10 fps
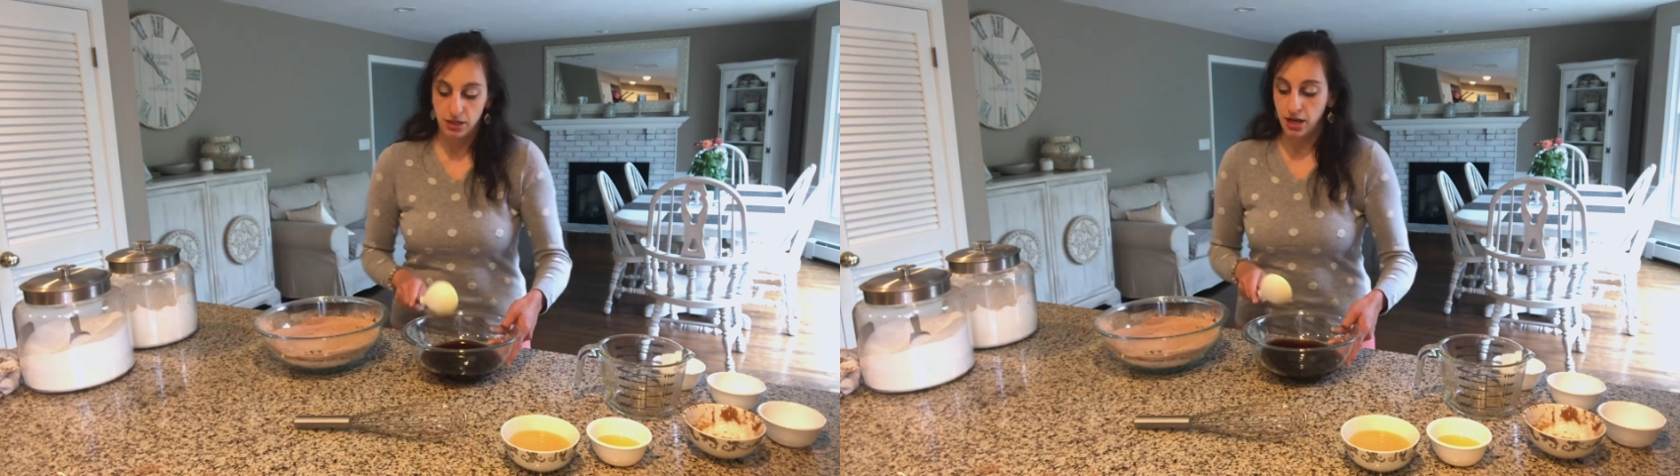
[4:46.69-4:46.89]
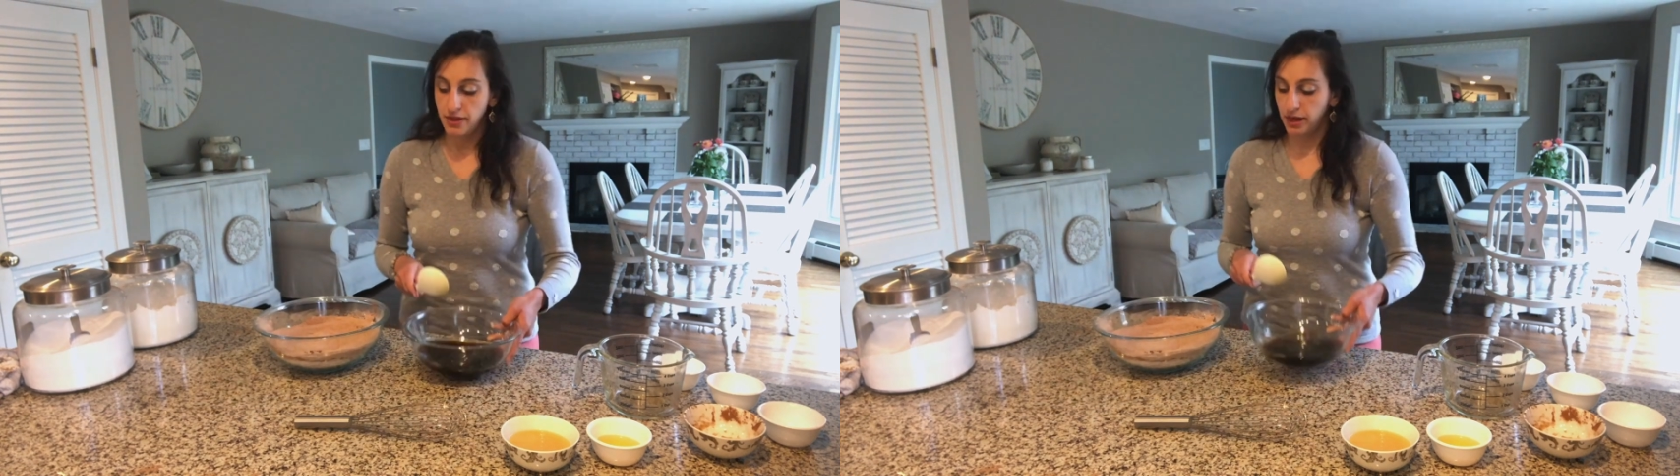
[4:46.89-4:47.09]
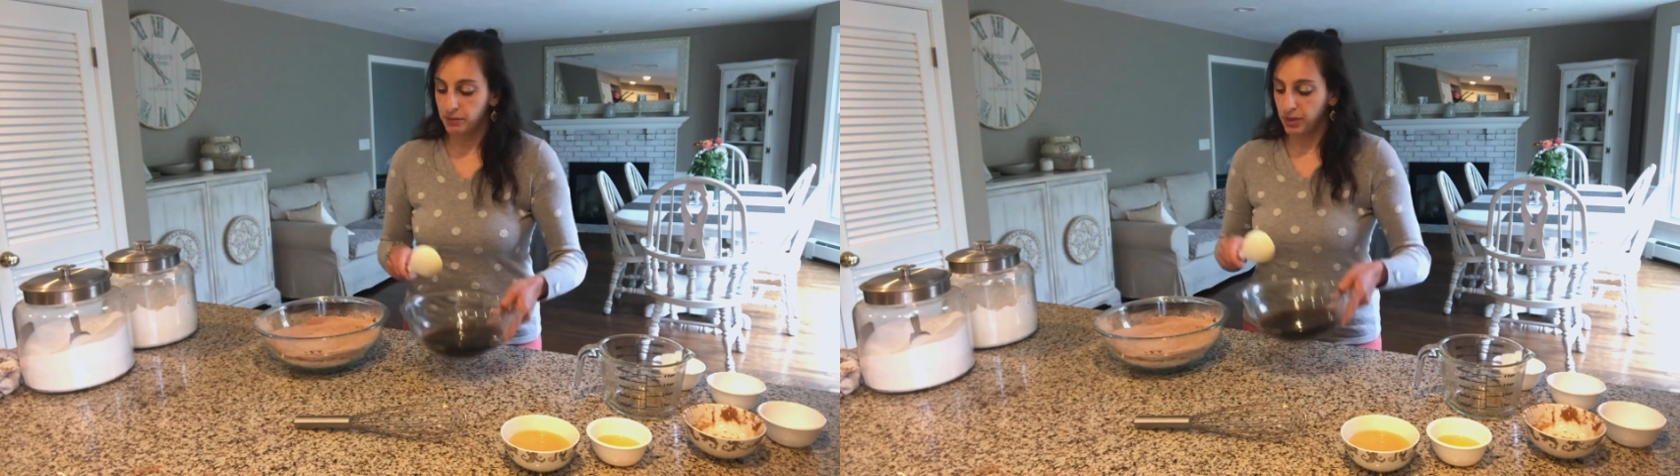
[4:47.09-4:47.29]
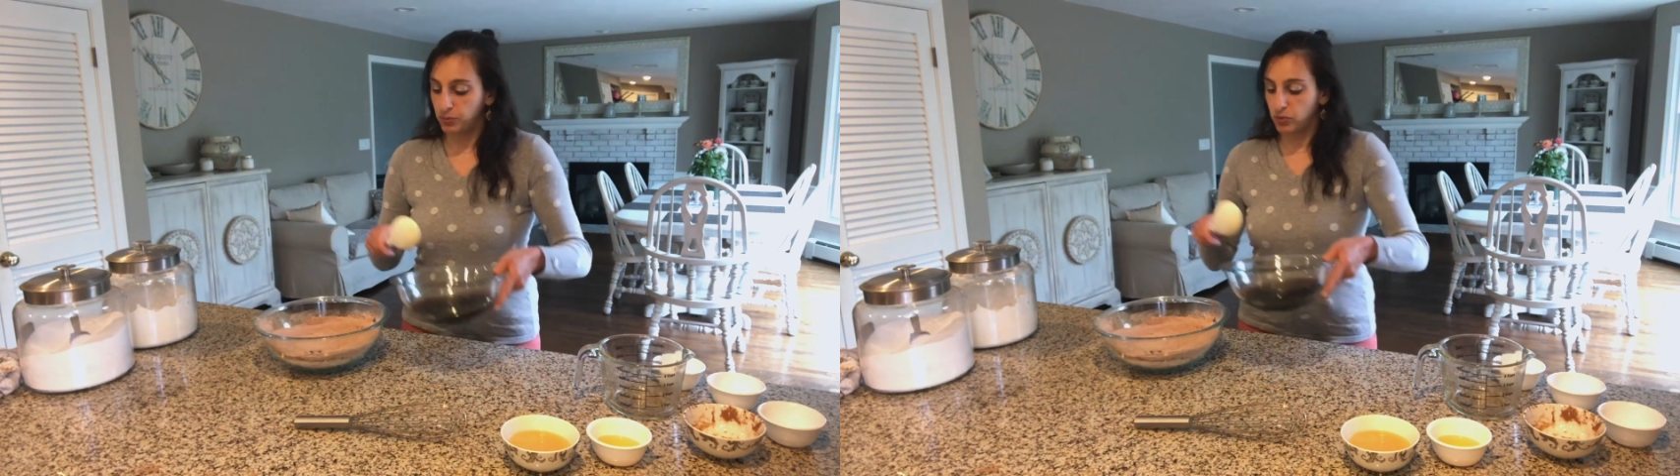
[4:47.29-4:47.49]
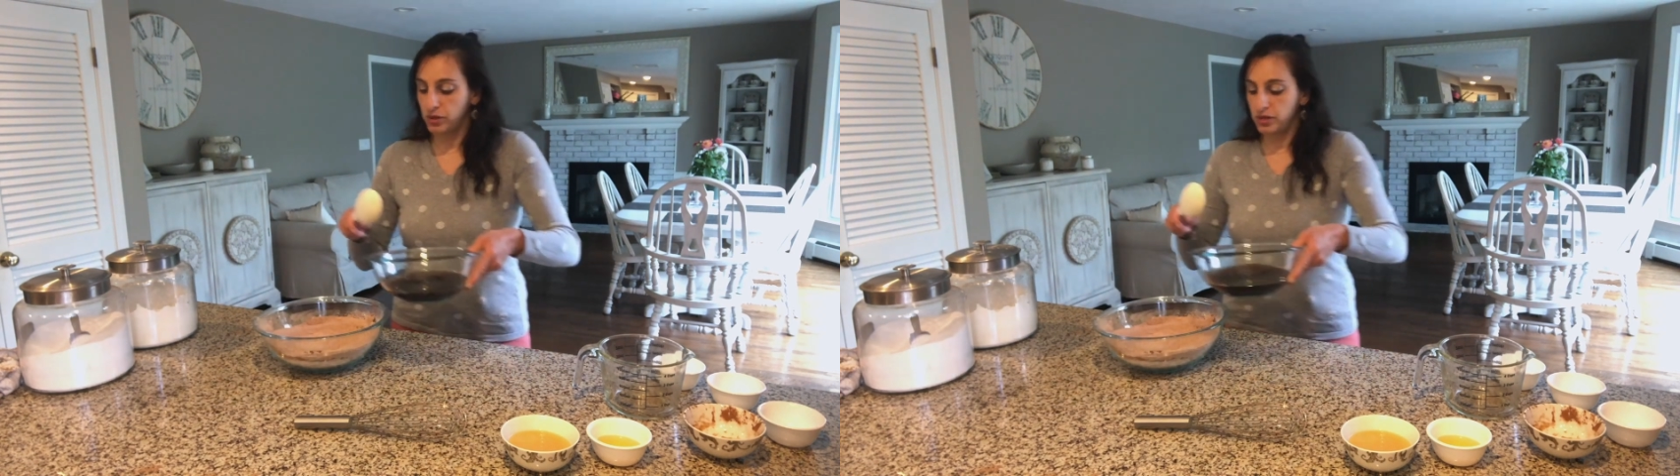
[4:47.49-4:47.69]
And then I'm gonna
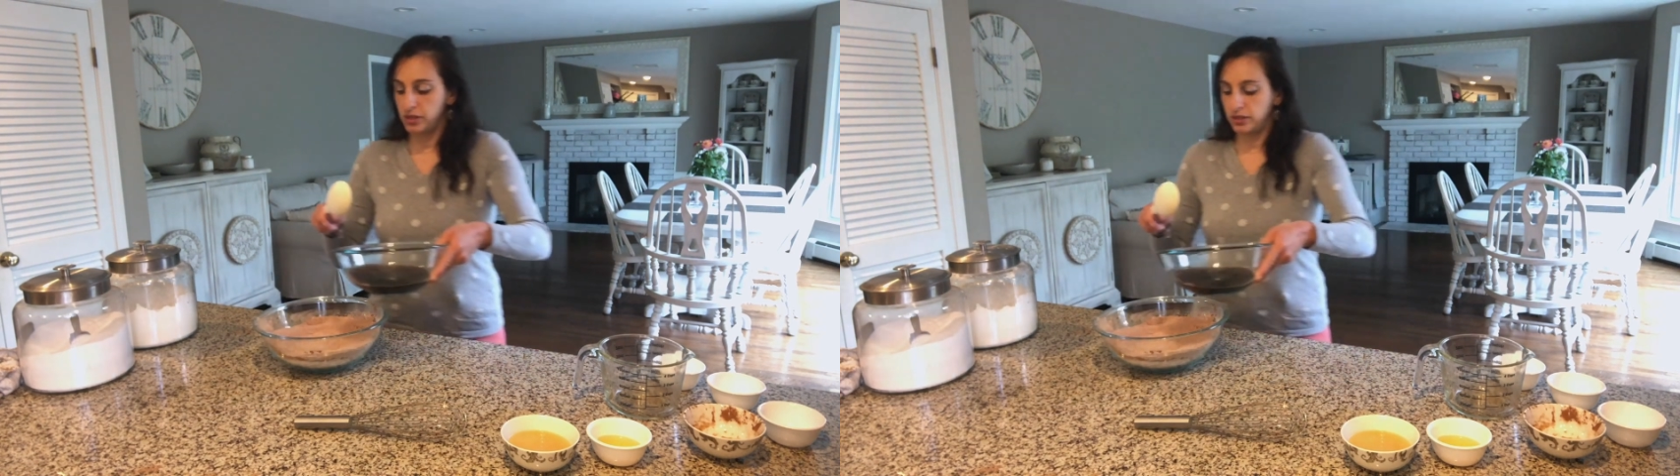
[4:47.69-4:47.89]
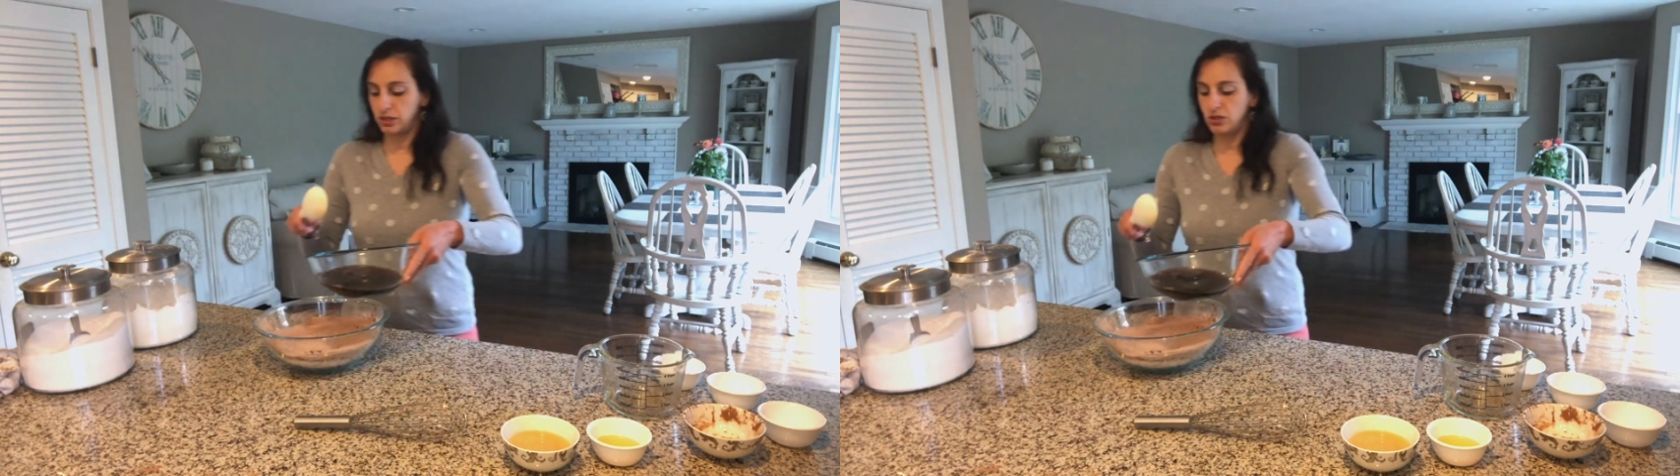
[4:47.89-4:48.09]
pour this in.